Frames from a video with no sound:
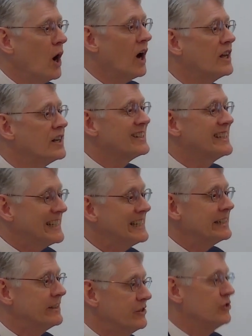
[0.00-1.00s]

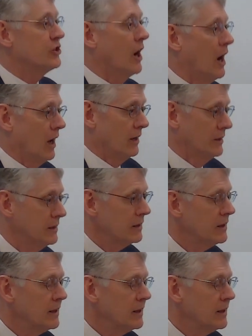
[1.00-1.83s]
undid John